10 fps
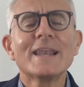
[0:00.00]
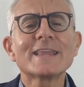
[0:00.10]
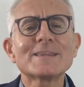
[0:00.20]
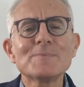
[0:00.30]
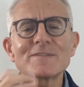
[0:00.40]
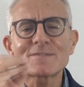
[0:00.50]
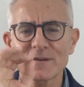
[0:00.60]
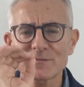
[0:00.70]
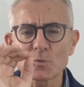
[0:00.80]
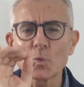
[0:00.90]
Let me
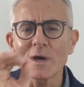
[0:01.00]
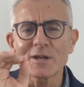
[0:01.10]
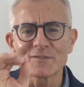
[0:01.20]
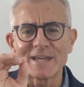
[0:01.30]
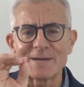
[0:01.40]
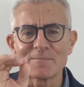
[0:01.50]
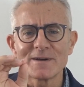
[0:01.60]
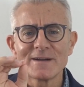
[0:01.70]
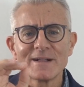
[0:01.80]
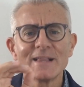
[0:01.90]
stress one of
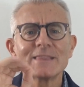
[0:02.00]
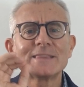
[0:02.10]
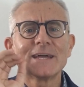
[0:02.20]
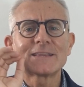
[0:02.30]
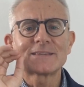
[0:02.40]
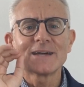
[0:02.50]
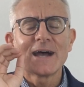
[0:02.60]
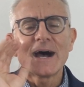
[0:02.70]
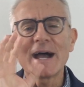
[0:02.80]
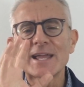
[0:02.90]
them that
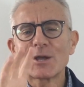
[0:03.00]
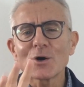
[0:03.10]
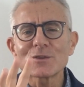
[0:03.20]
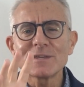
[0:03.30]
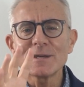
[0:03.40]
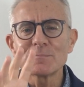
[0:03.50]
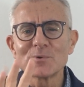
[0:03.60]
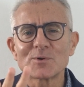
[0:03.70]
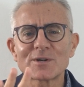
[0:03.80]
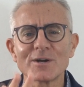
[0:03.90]
I got in a
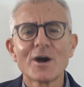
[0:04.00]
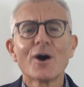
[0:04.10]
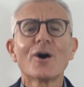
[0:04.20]
book